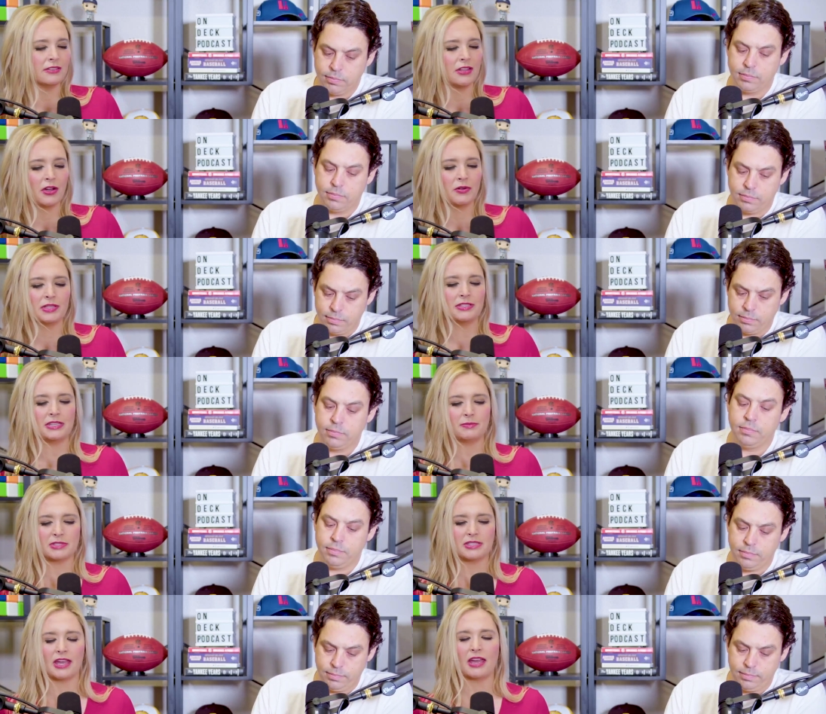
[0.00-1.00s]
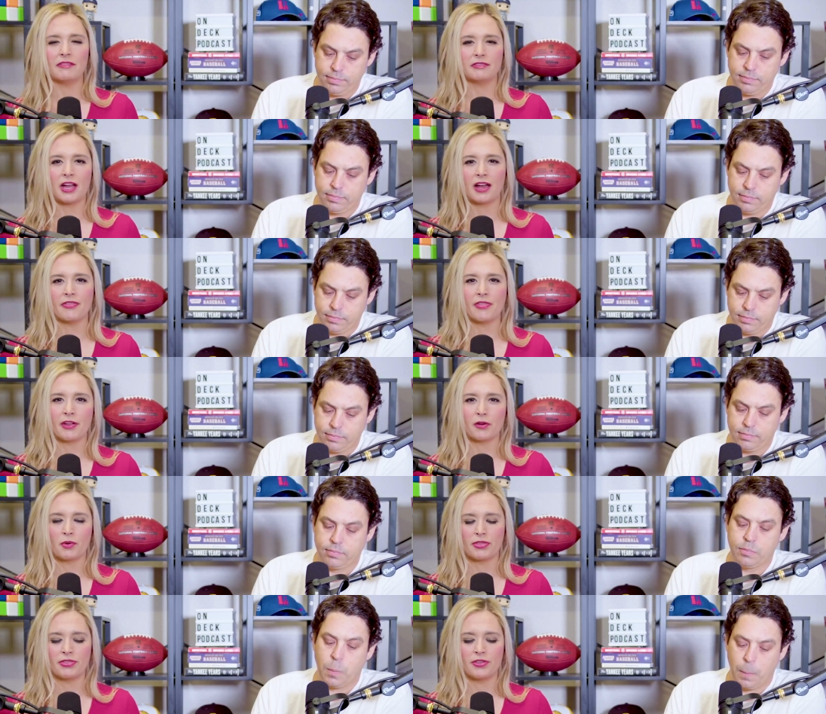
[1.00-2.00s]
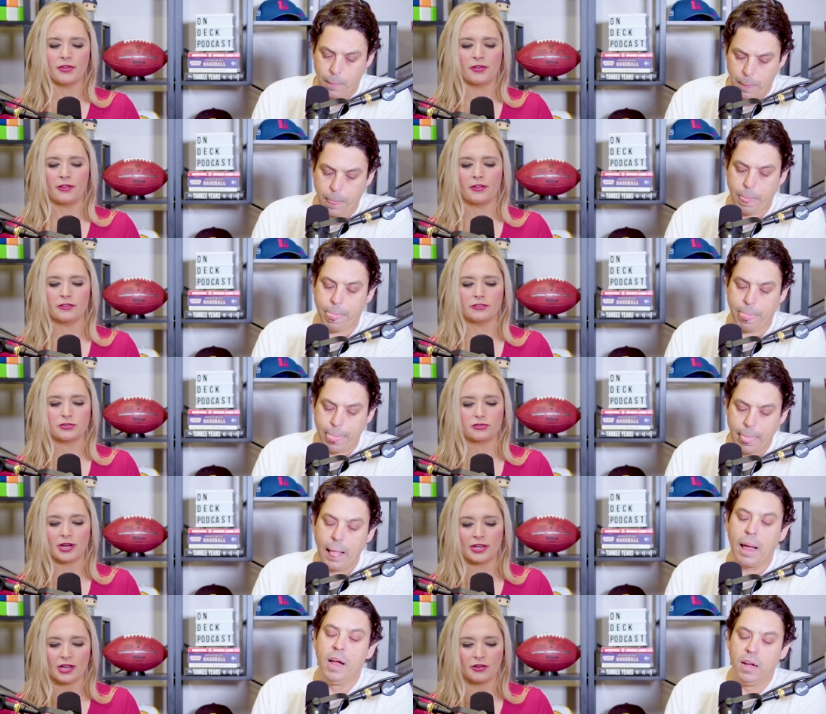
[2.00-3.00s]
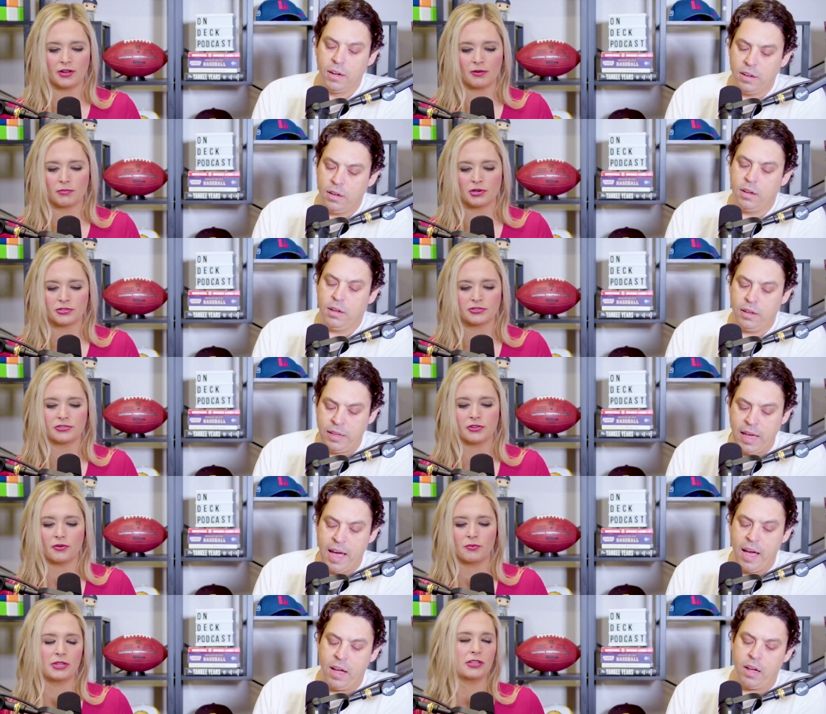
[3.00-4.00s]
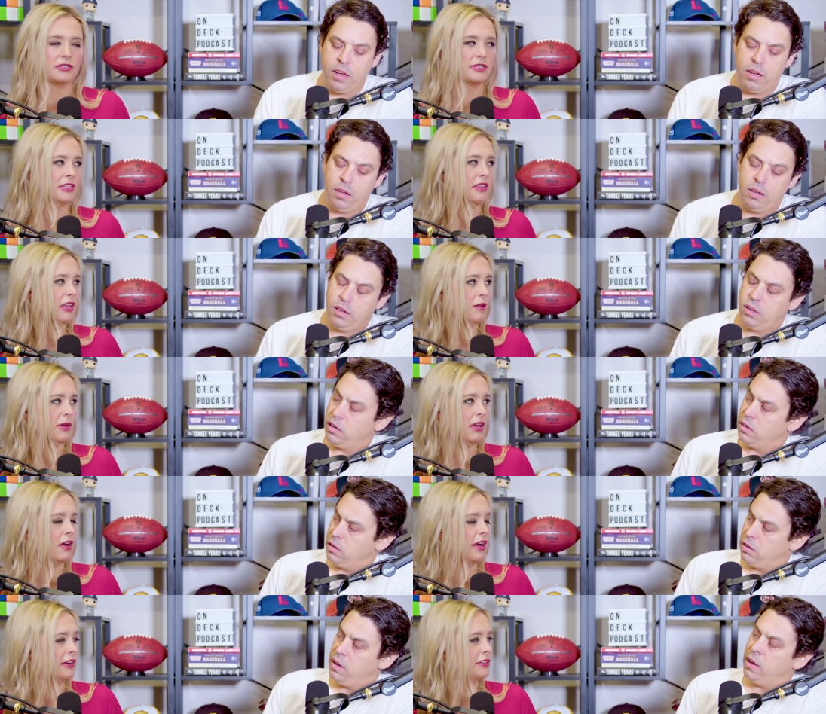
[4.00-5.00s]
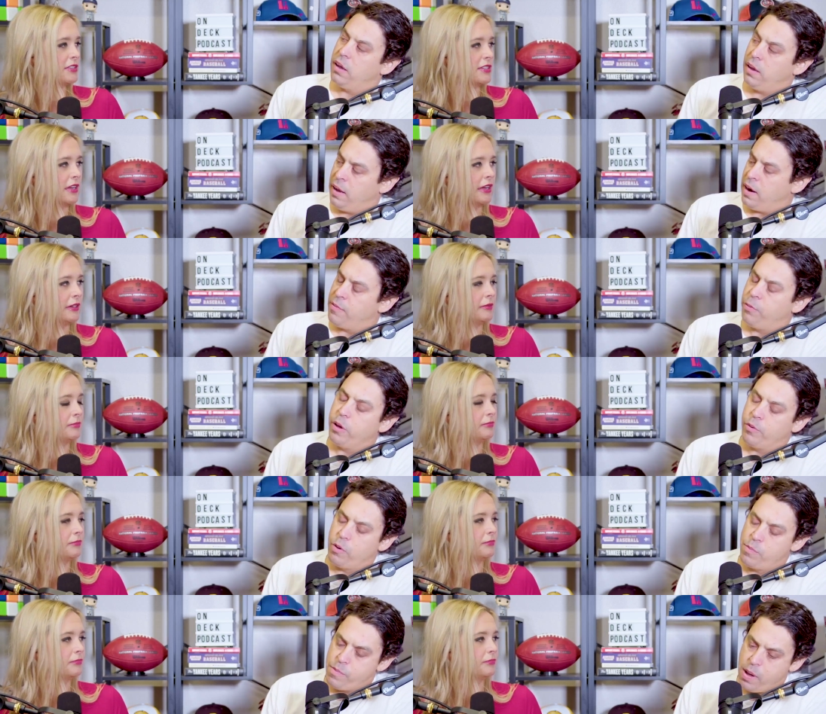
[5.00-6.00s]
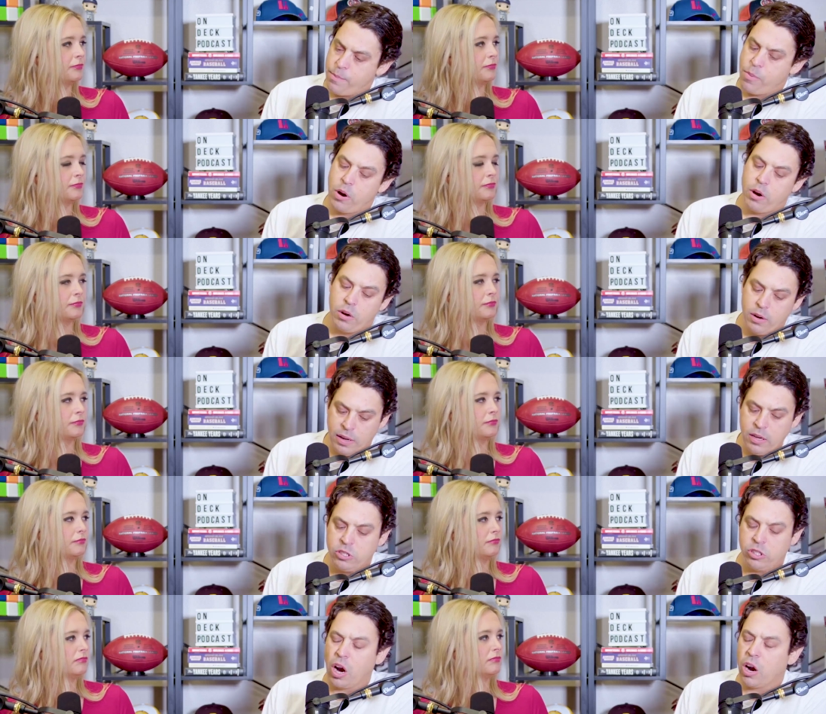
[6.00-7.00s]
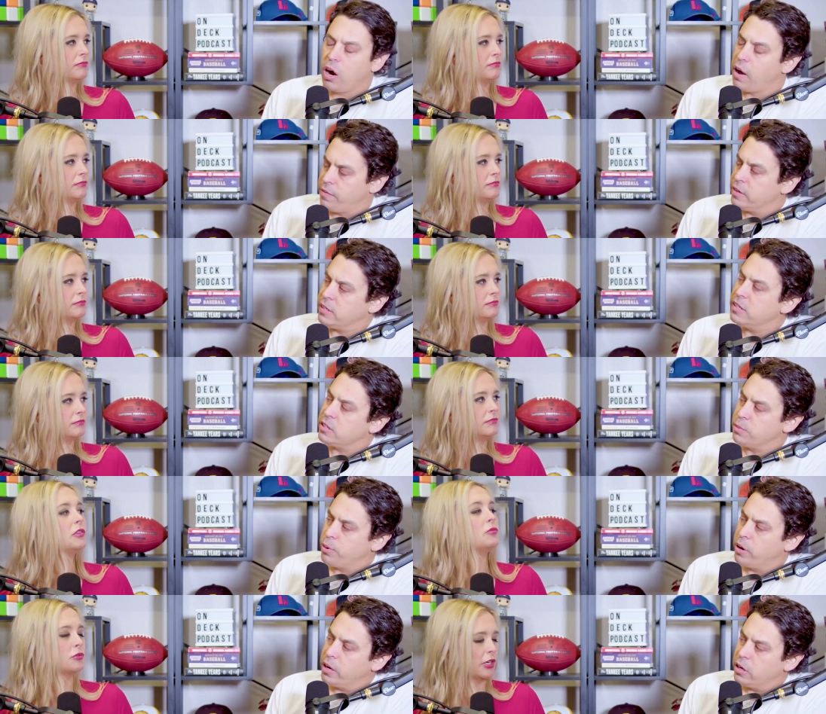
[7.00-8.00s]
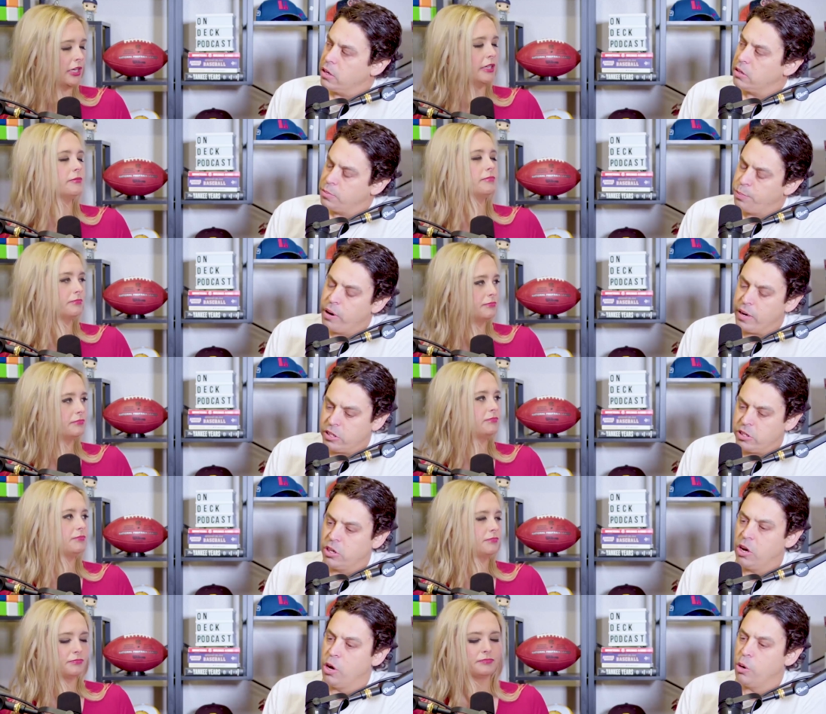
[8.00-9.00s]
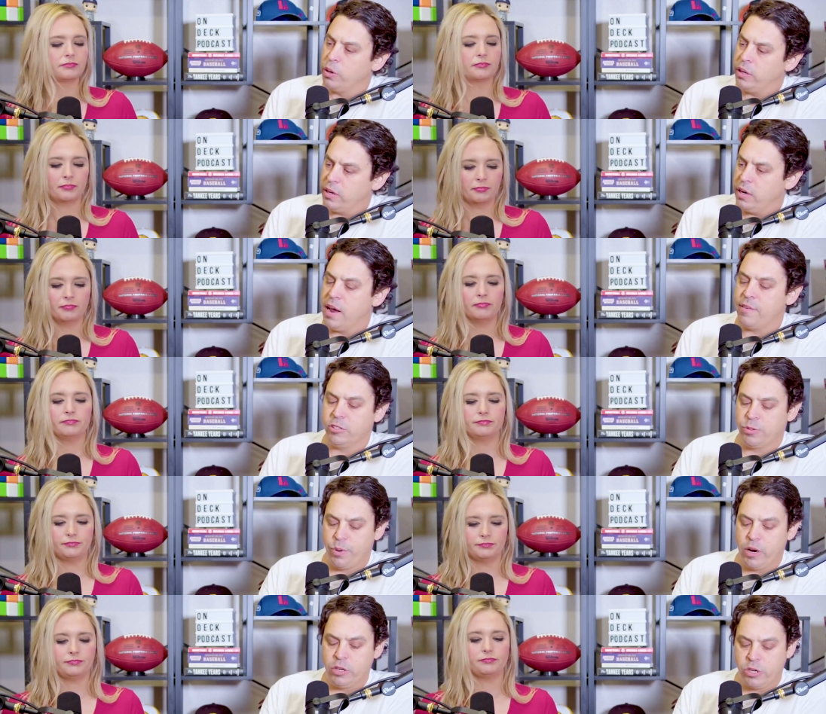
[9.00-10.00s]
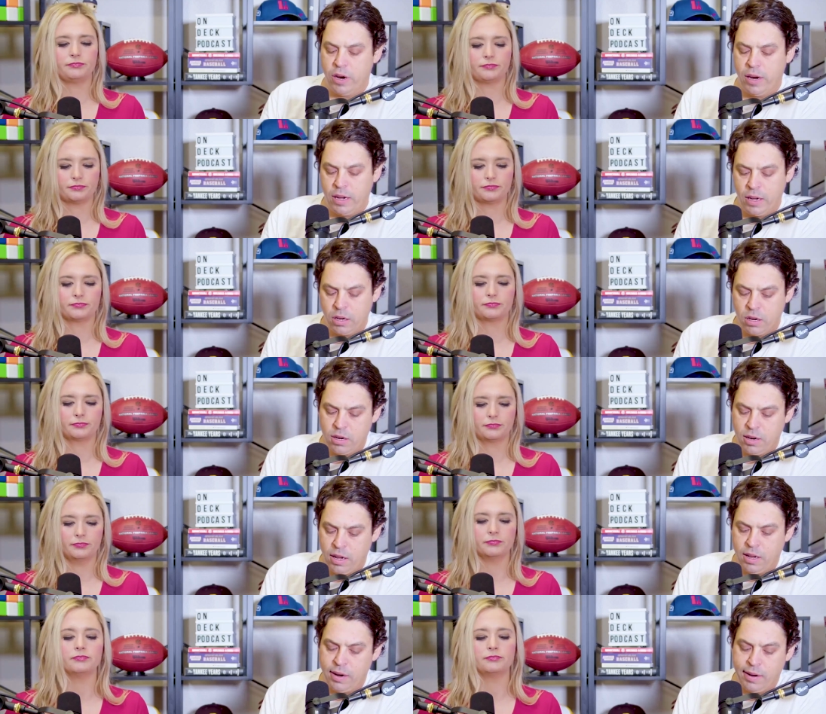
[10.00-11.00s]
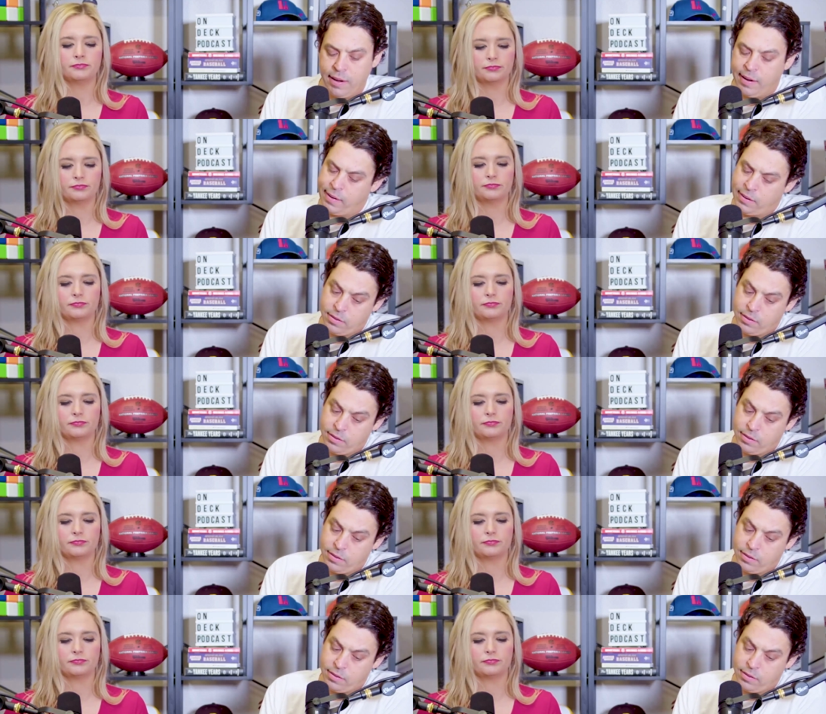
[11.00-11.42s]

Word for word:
Speaker 1: though. He seems mm-hmm. to have gotten there with the strikeout numbers. So yeah, I could see that a bit higher. Today. And if
Speaker 2: we remember, he started off the season pretty right. pretty slow. He didn't have his spring training, mm-hmm. and uh,